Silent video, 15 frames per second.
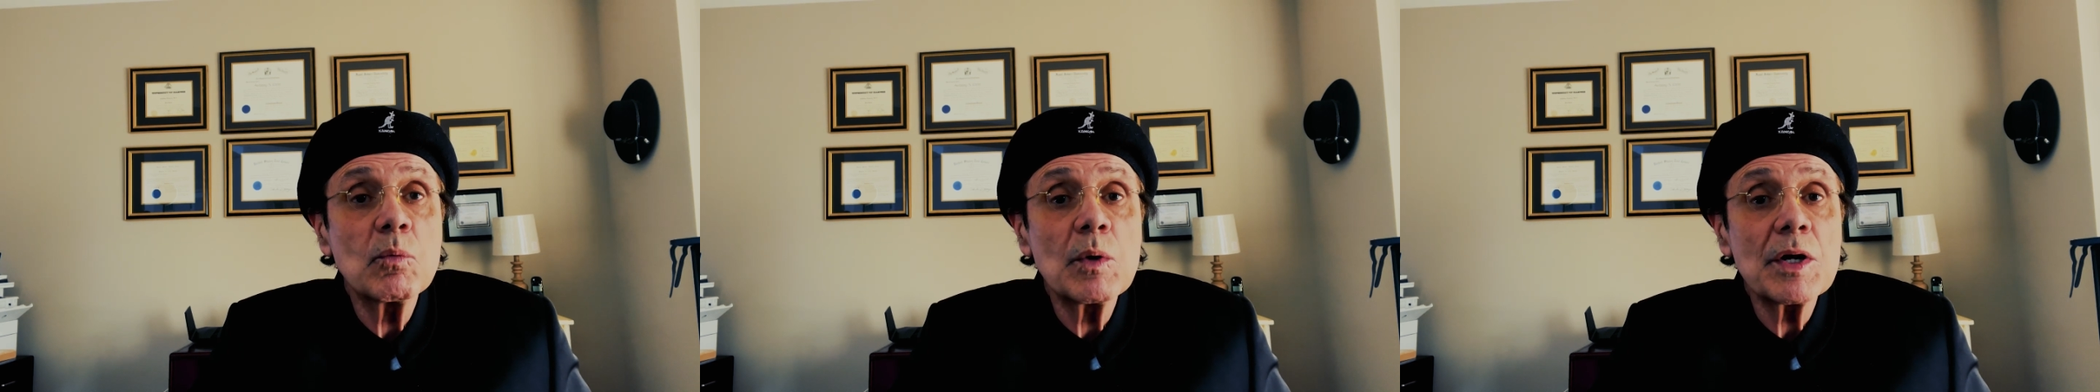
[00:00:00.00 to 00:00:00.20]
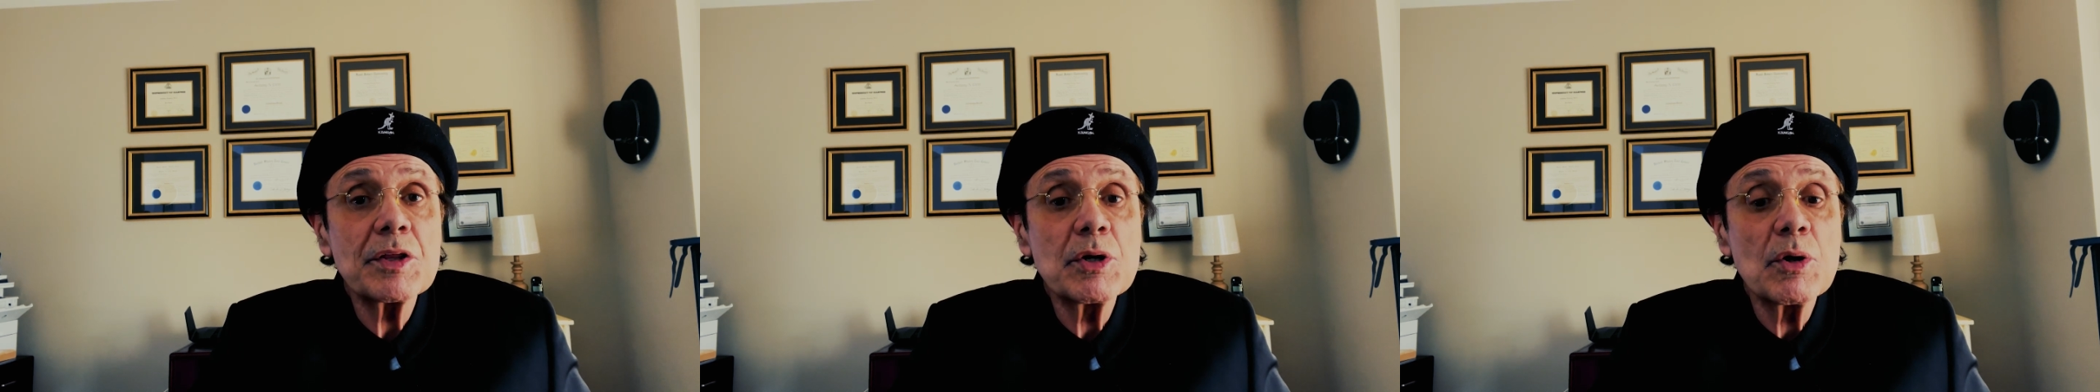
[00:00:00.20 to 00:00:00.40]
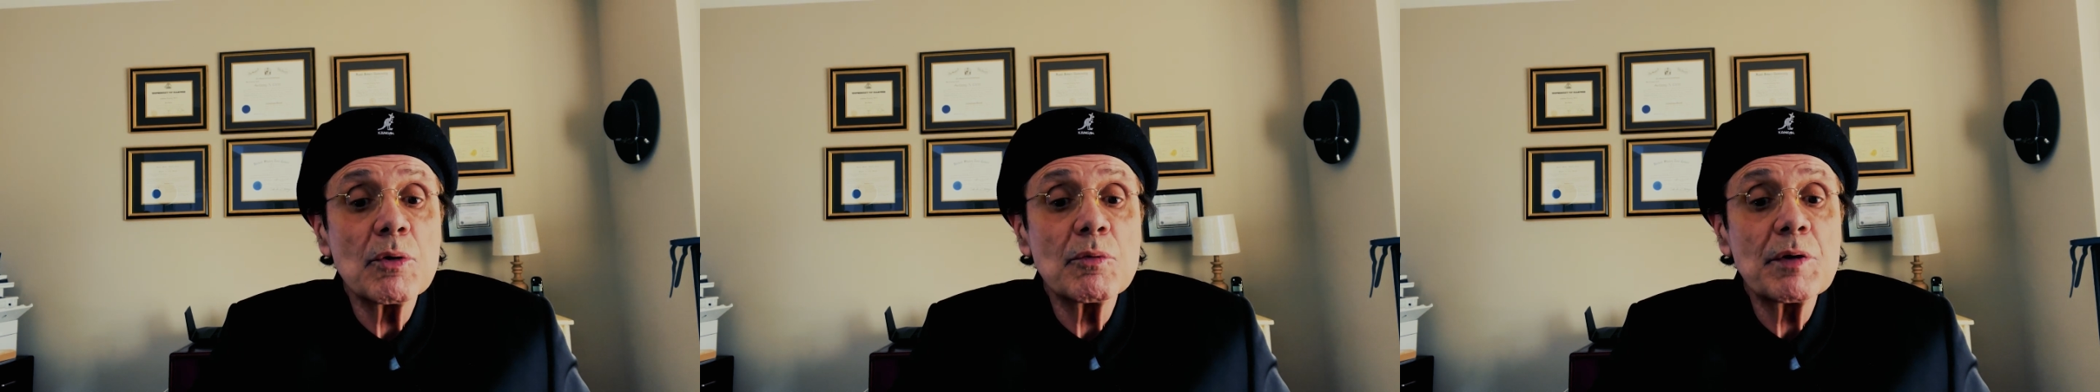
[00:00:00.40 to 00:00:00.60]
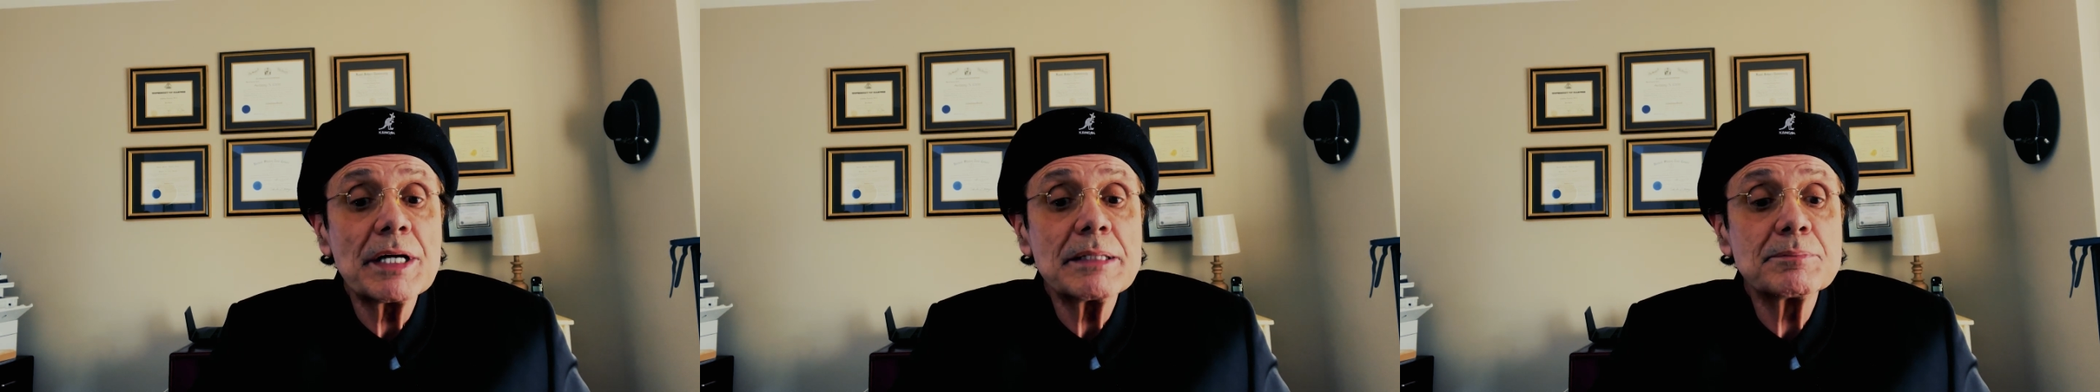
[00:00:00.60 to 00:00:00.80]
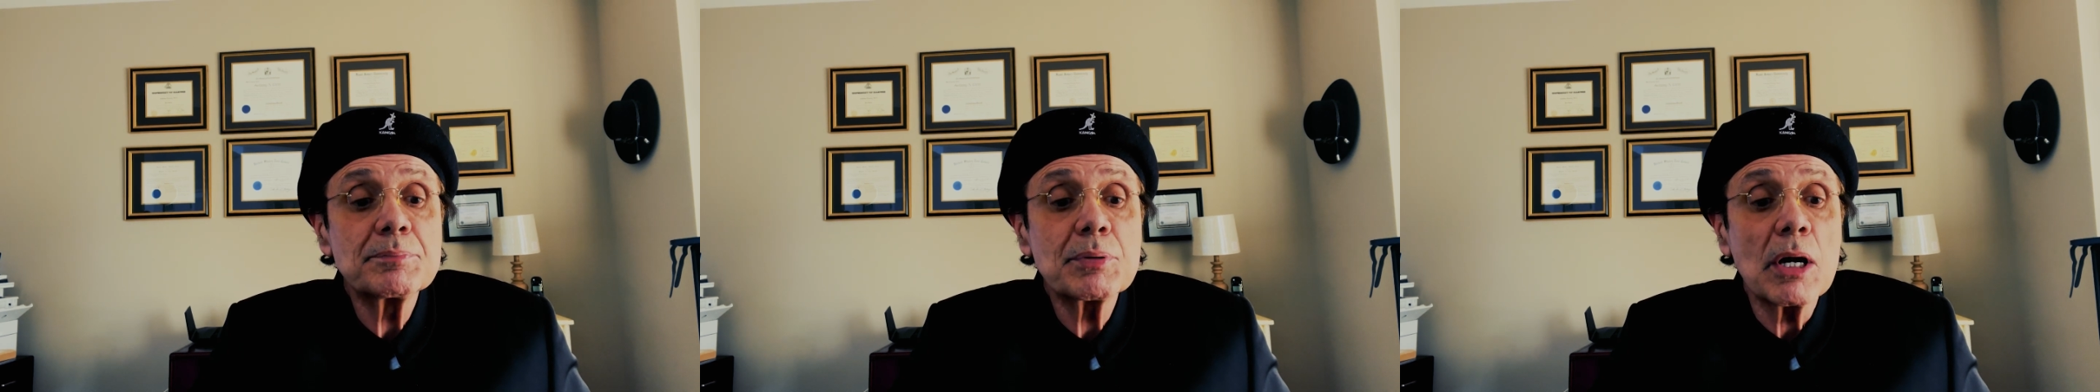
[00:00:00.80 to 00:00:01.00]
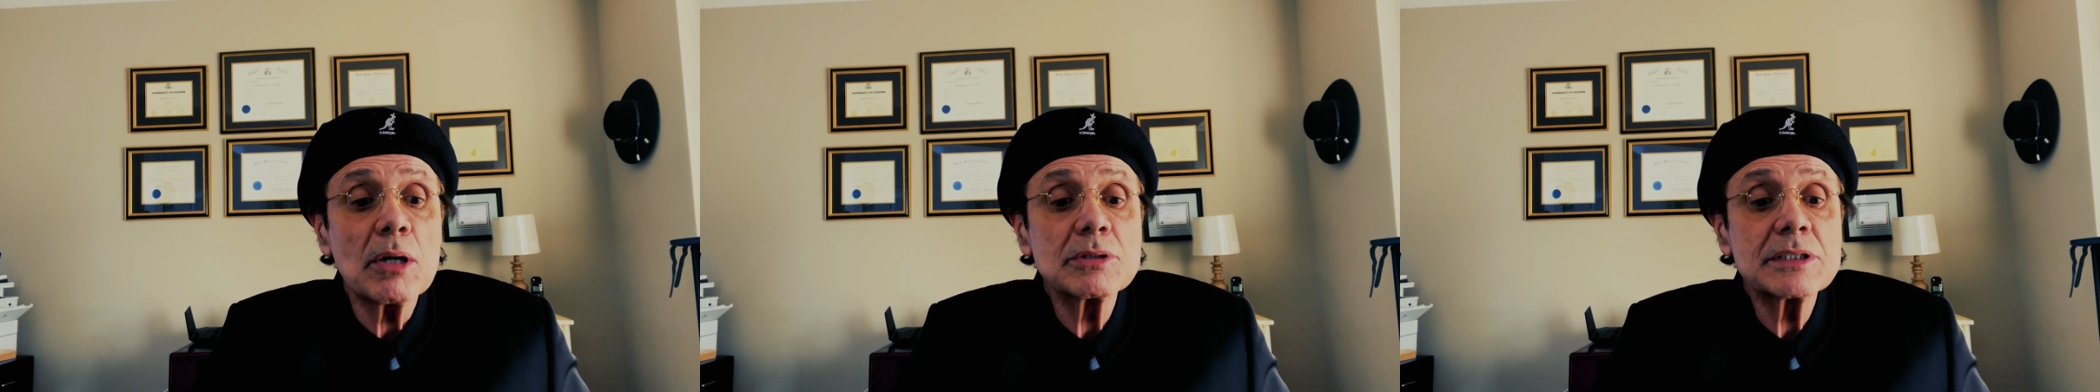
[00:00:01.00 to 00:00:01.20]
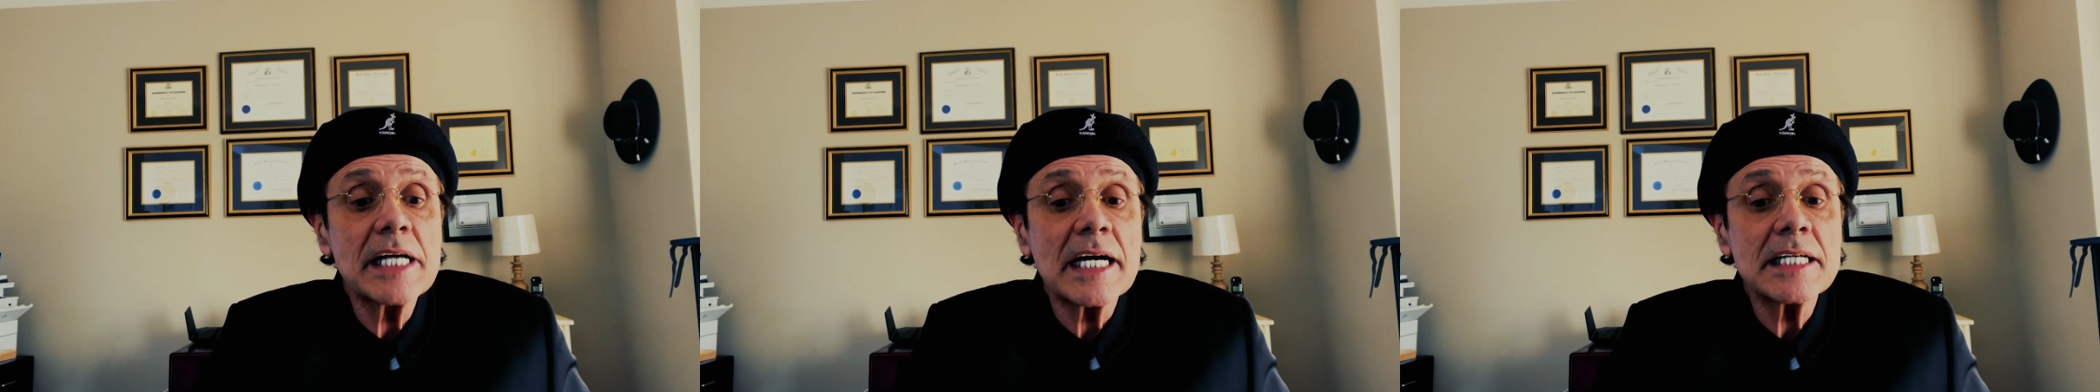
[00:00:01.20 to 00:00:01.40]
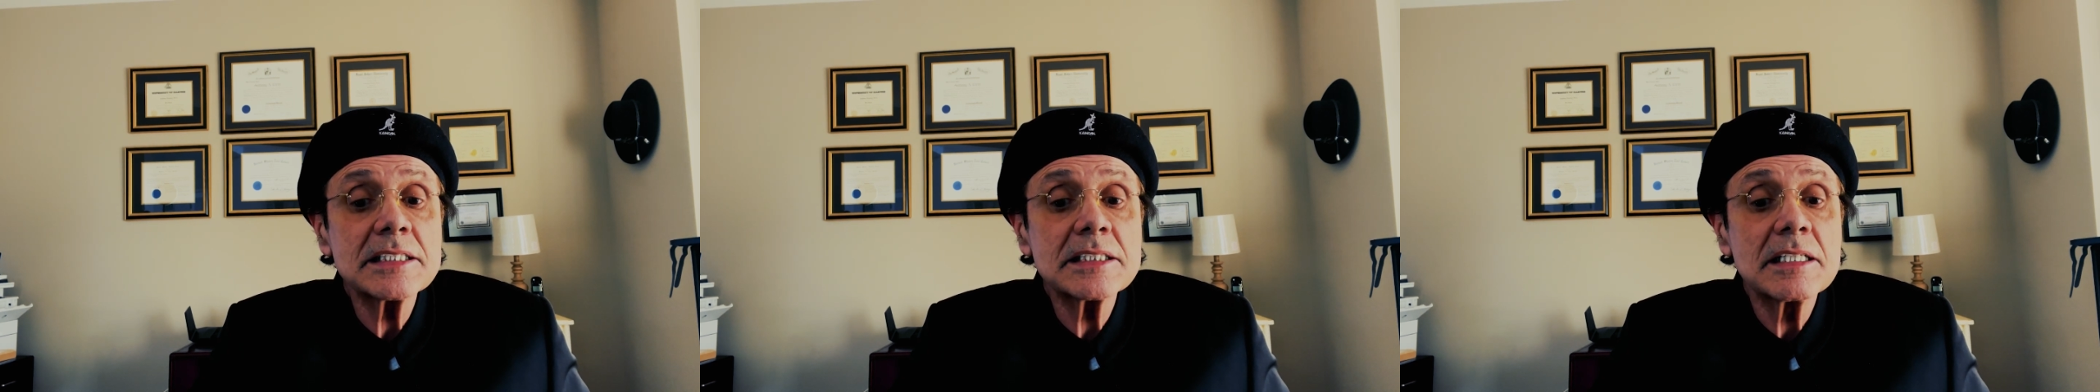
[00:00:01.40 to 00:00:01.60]
with your written
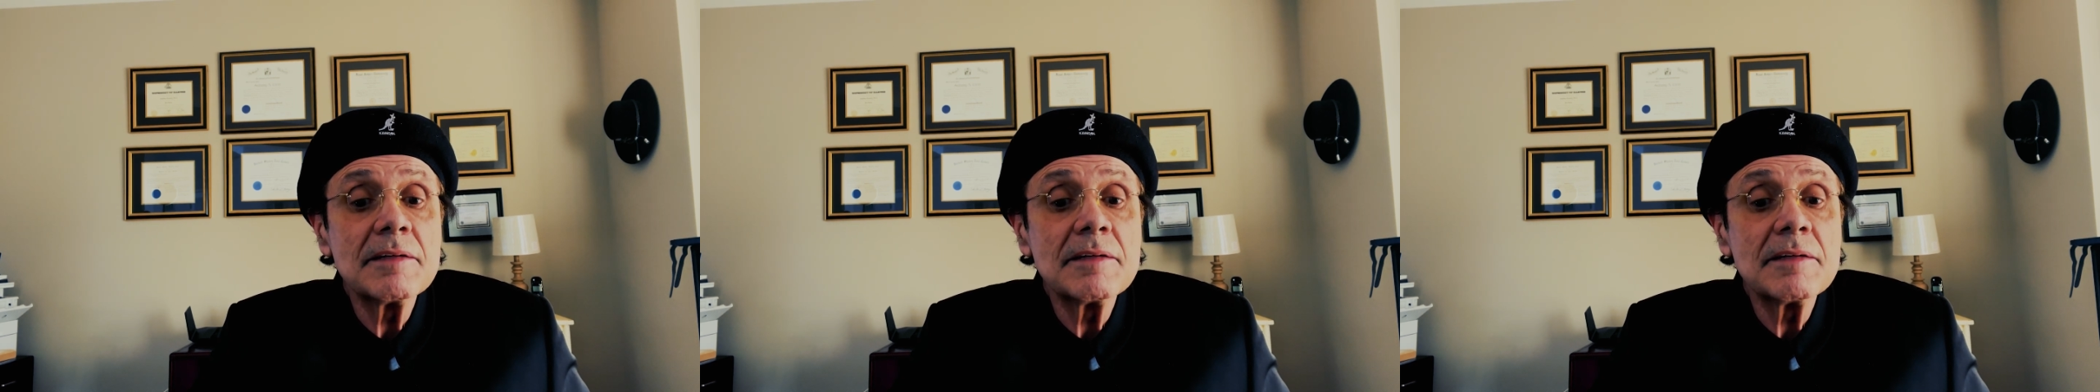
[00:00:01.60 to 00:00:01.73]
protest.